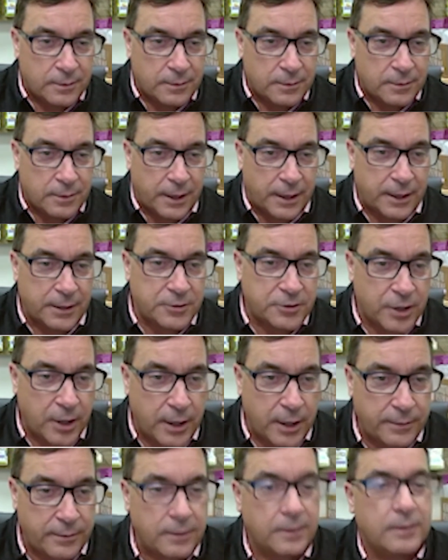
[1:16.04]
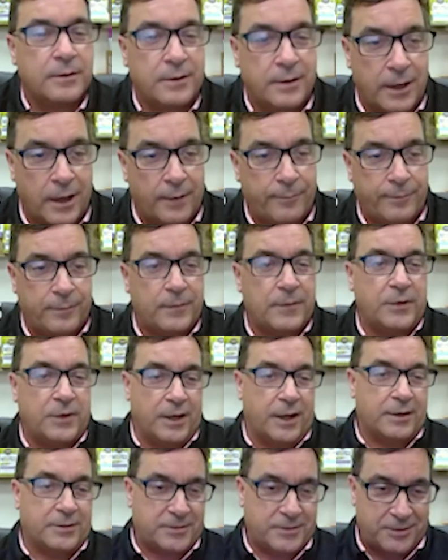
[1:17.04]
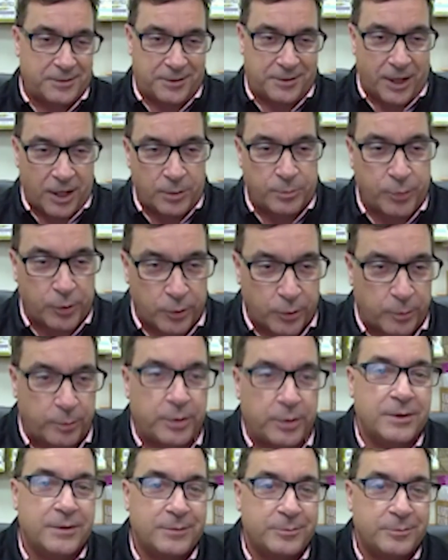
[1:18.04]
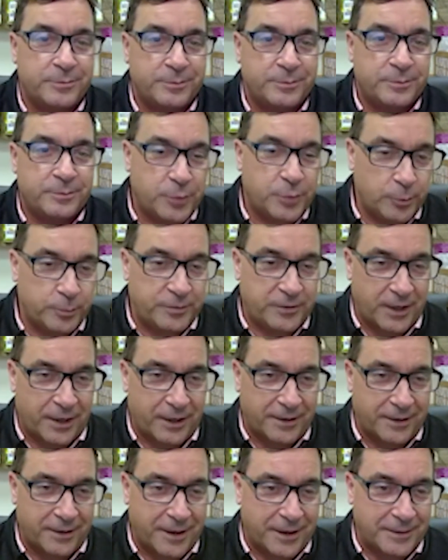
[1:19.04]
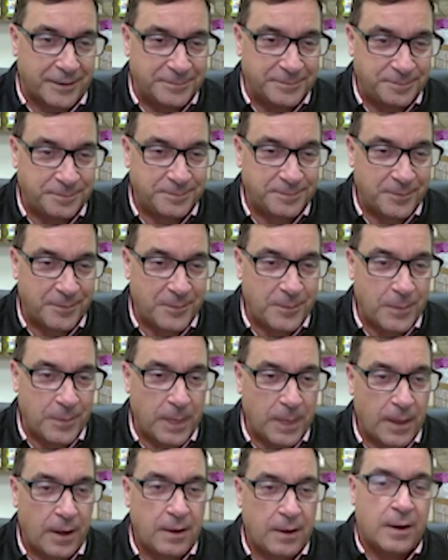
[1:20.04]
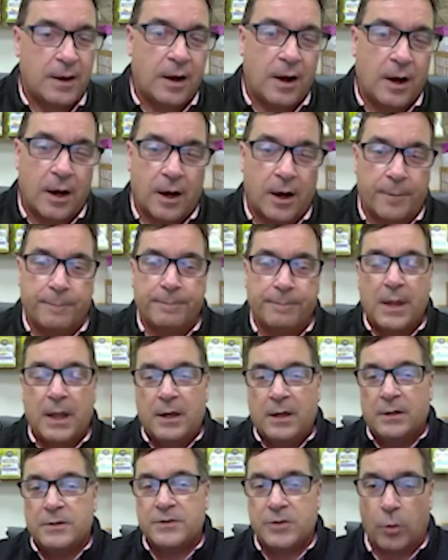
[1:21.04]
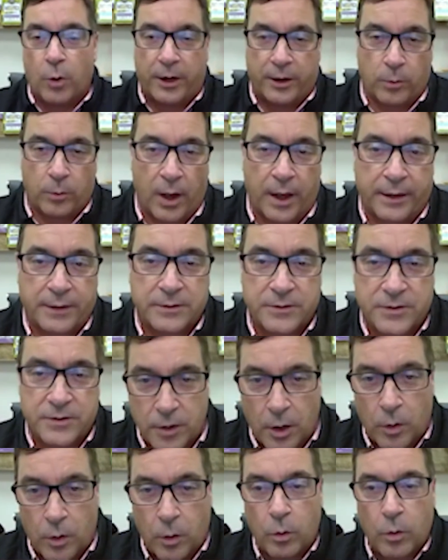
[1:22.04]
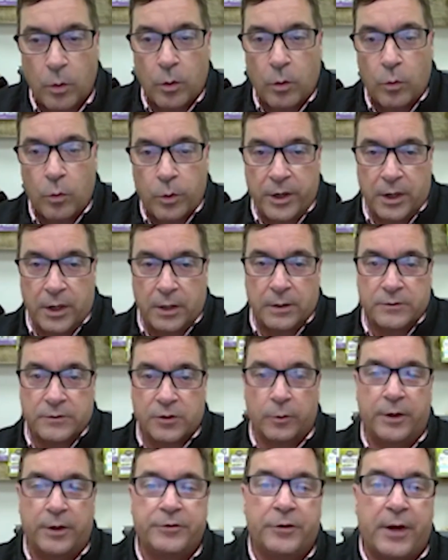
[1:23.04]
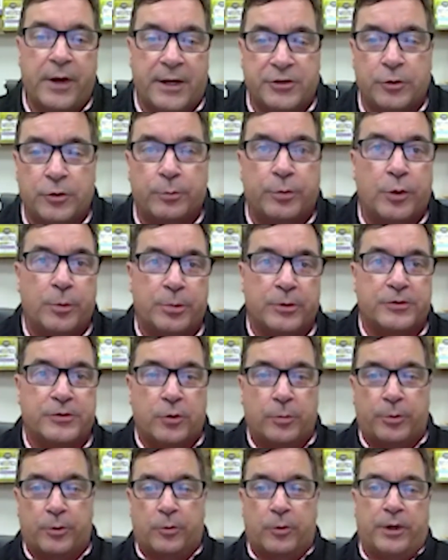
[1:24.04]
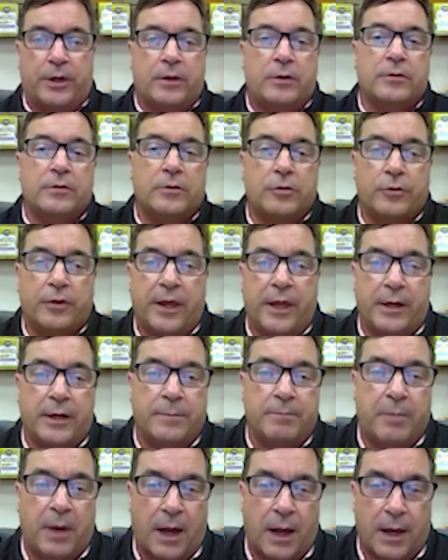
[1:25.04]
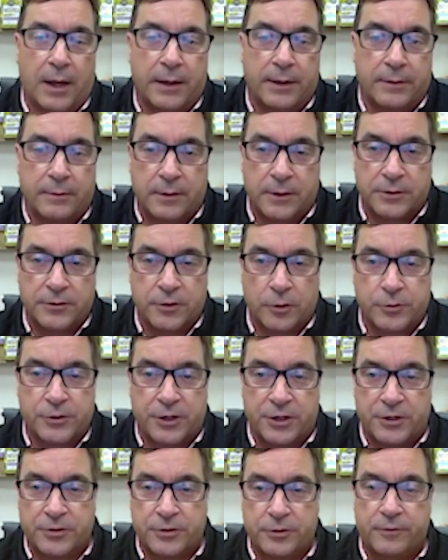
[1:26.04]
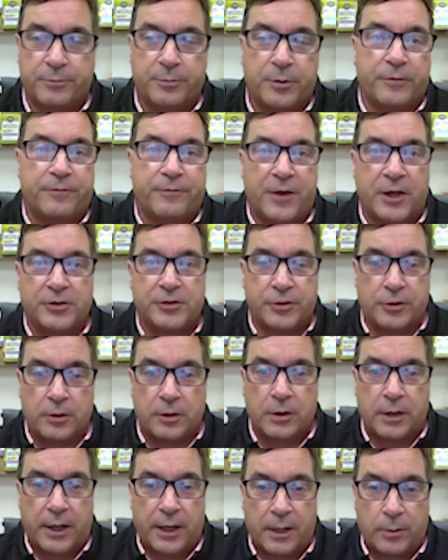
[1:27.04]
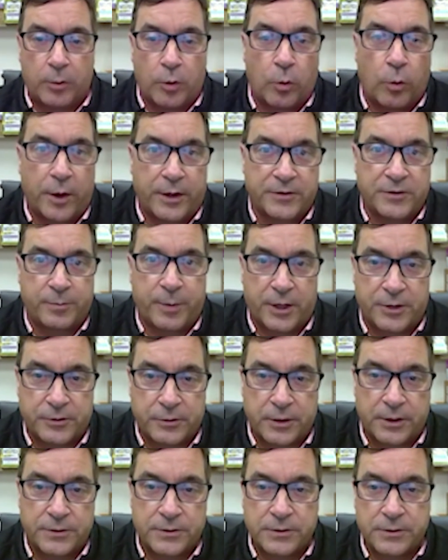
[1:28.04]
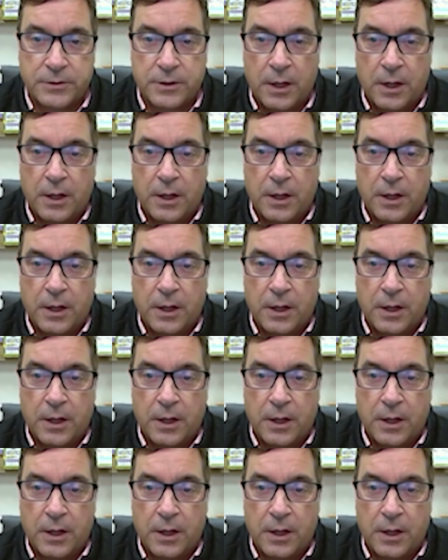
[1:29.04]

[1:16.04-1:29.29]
Hey, Jen. Yep. Yes. Yay, poop. Poop day today. So International Pooper Scooper Week, created by the Association of Professional Animal Waste Specialists.